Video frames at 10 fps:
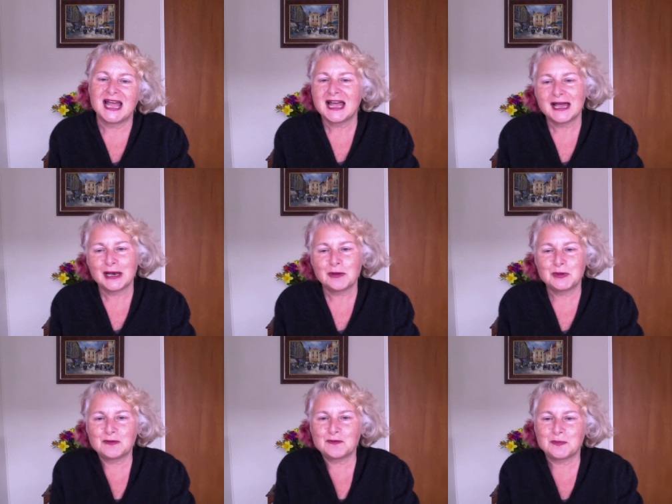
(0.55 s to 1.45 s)
Hello,
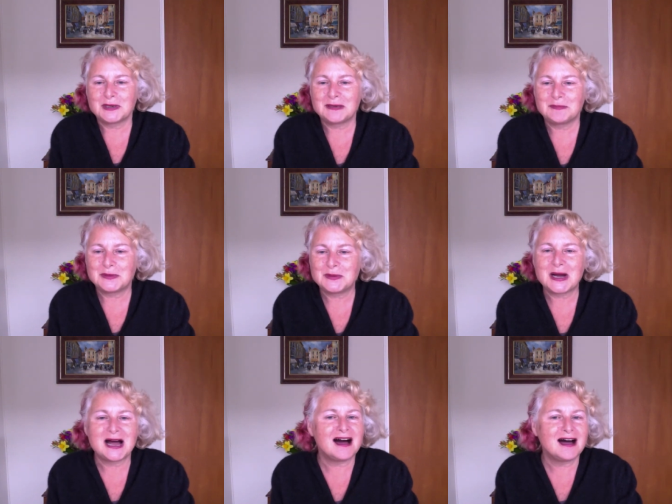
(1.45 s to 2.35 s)
beautiful people.
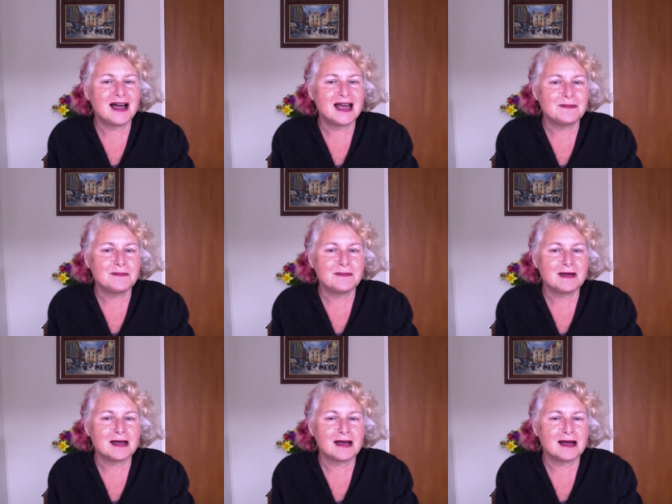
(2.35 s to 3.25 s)
I'm
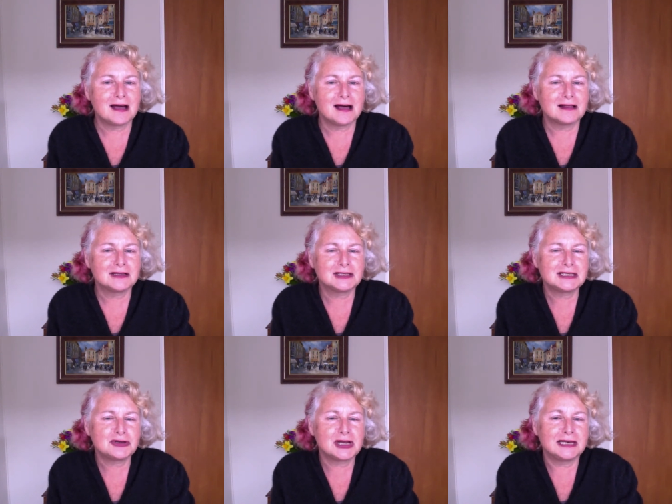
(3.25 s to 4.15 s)
just
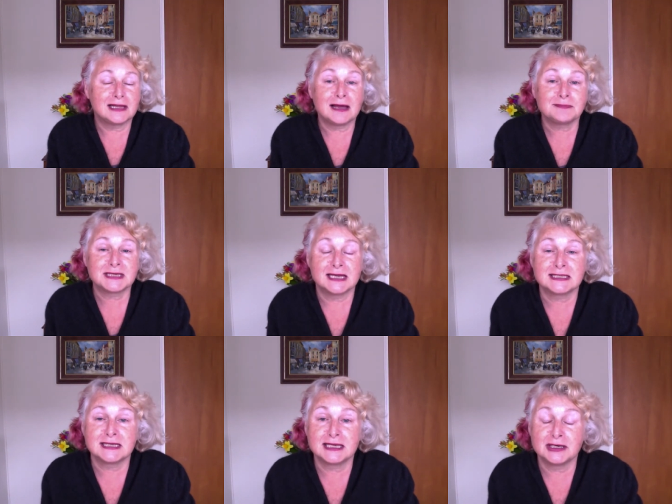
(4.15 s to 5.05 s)
doing a little update
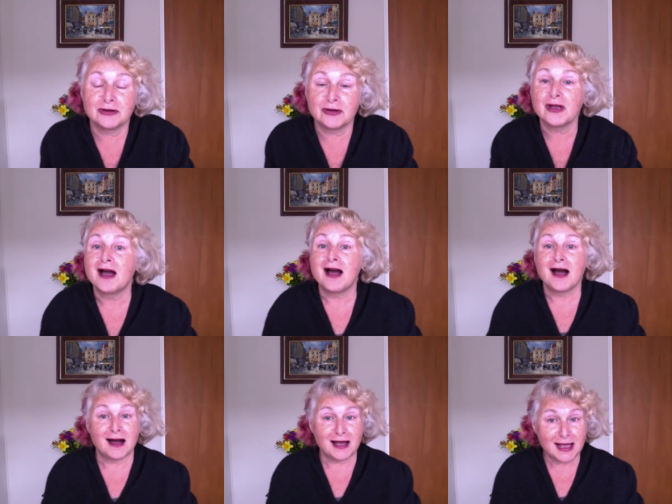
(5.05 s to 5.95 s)
to let you know
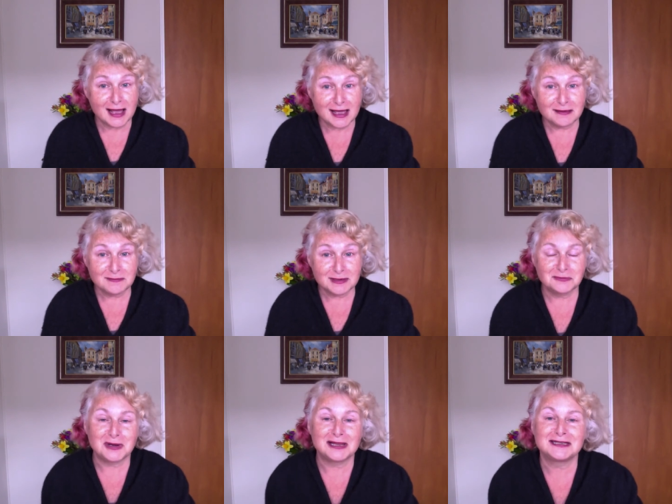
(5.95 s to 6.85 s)
I am in
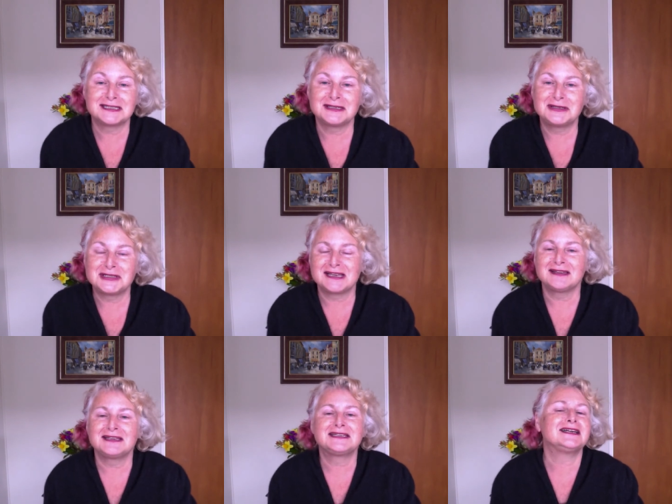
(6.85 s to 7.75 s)
Wellington in New
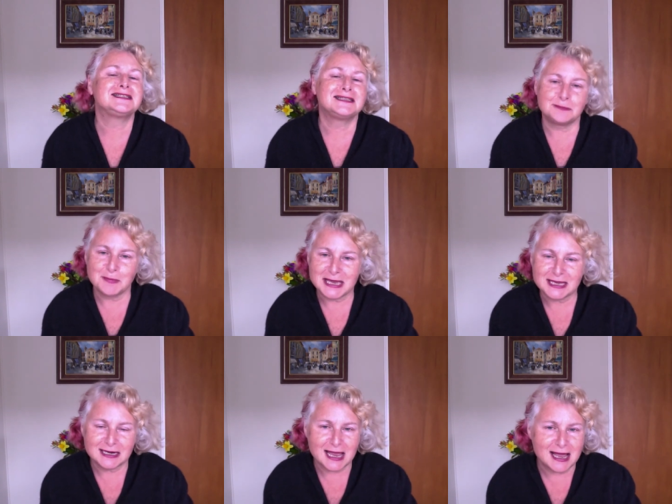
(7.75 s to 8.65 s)
Zealand. I did
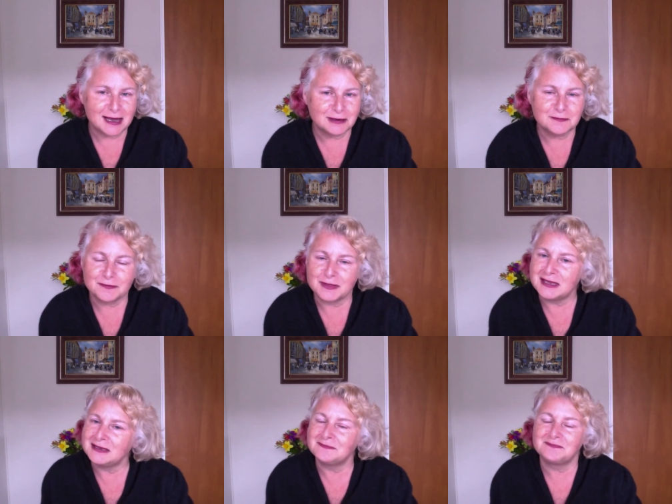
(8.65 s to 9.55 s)
make it out of
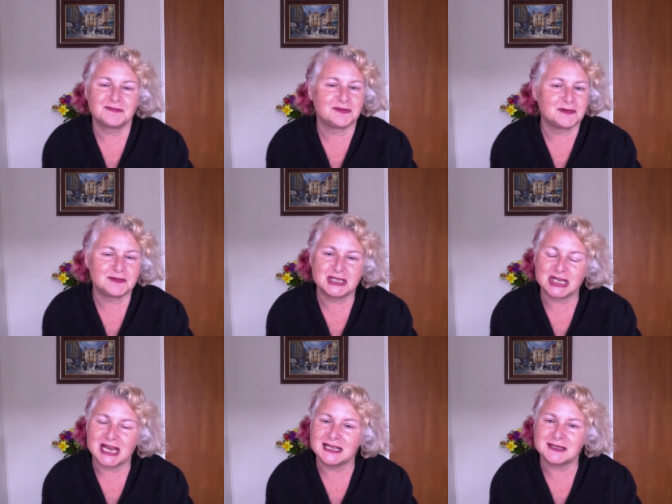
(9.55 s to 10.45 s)
the 50
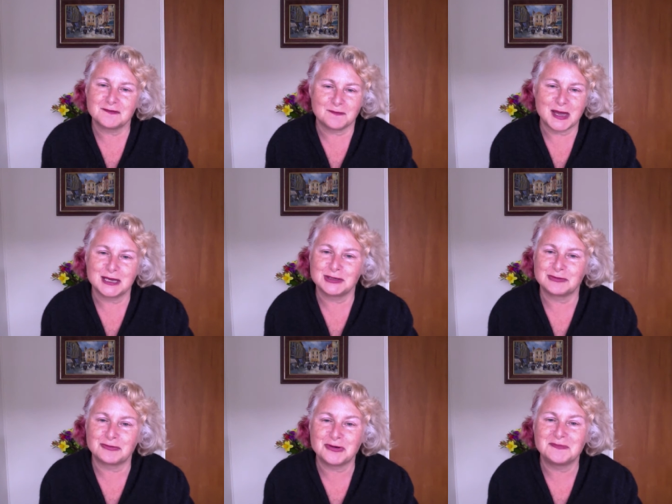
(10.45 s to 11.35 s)
Shades of Beige
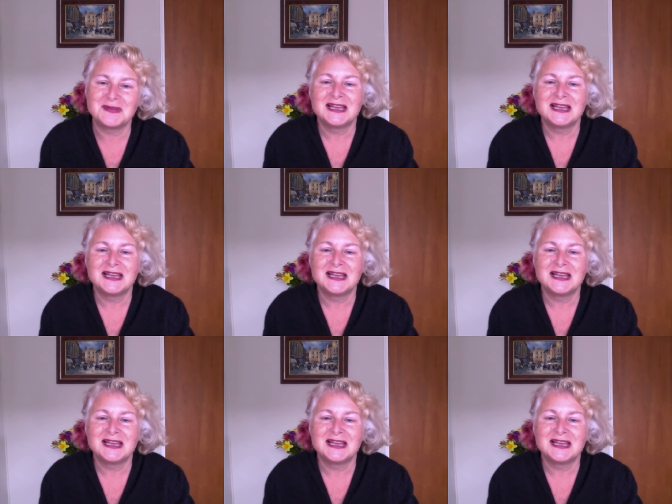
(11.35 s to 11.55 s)
room